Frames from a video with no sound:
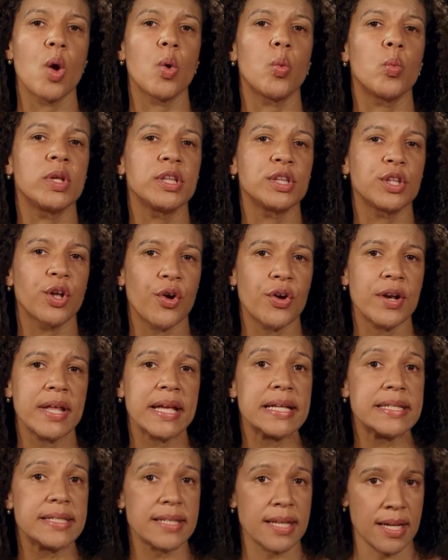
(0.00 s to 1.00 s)
When
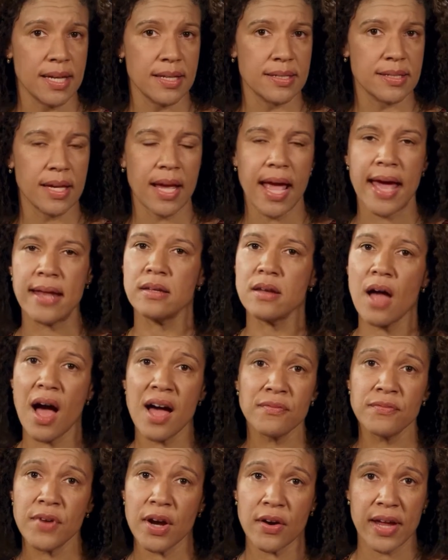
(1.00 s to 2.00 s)
learning is easy and
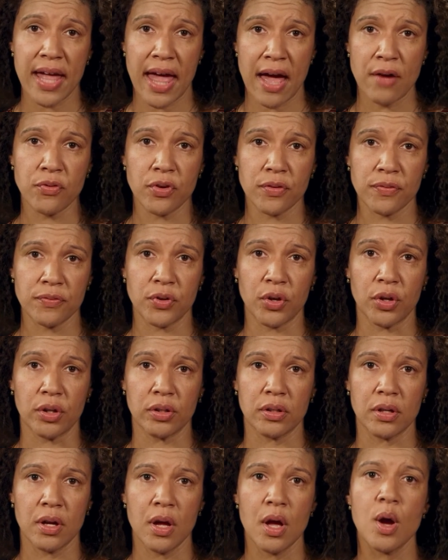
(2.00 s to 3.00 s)
not very effortful,
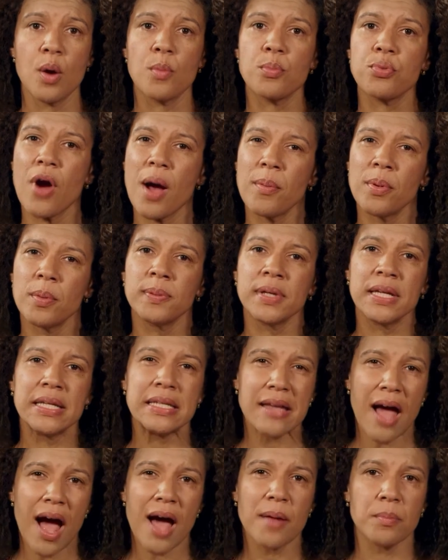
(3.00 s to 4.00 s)
probably
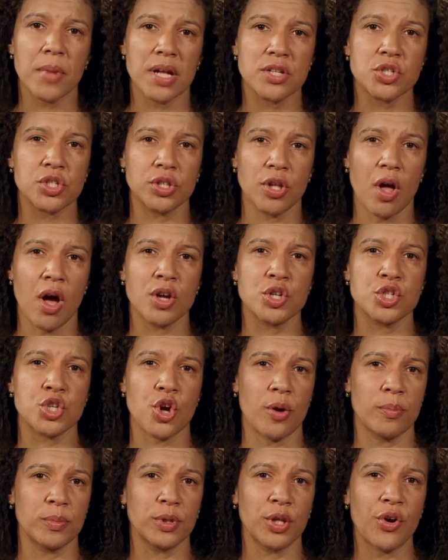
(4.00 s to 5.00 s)
not much
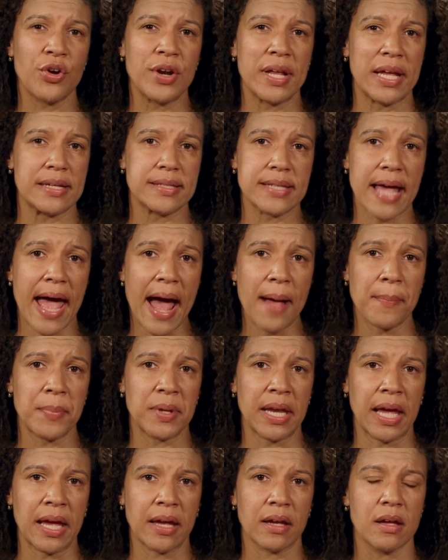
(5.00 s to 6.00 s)
long-term learning is
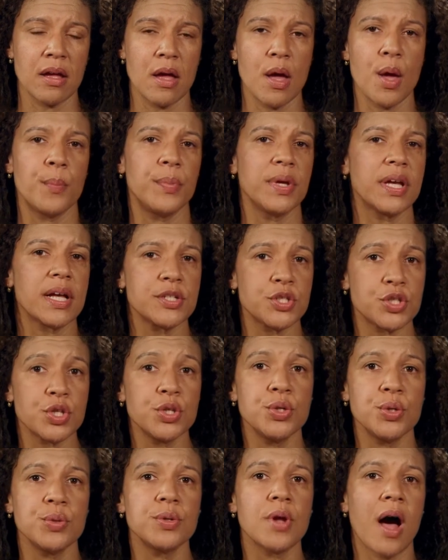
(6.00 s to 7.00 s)
happening because the
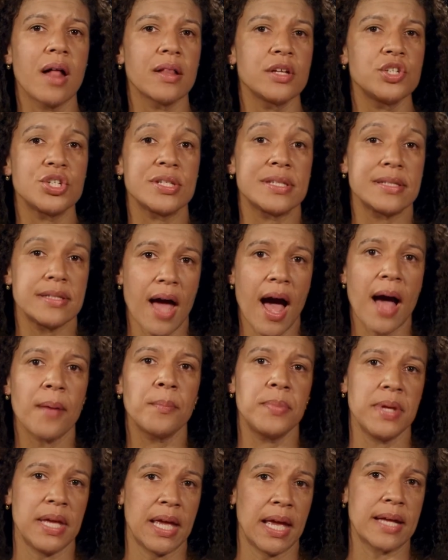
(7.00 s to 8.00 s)
new knowledge is
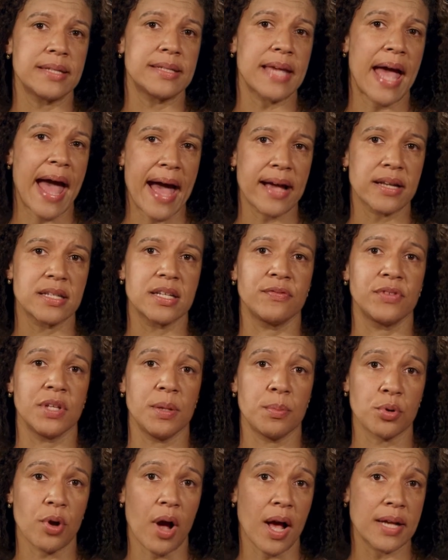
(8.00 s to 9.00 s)
not being as actively
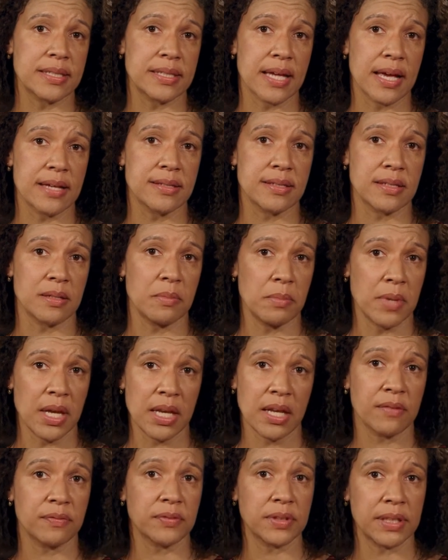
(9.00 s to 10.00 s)
processed and
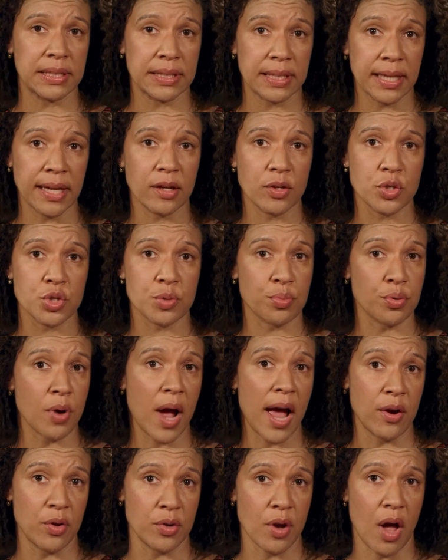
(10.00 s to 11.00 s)
meaningfully linked to
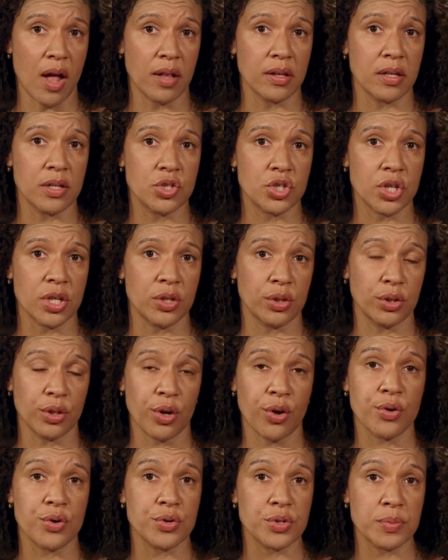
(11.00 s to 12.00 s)
prior knowledge in the
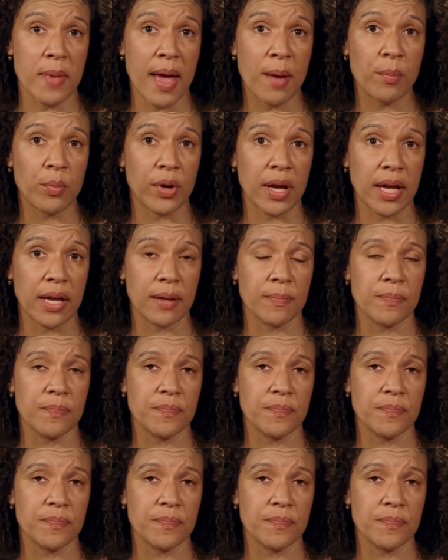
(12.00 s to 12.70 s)
learner's memory.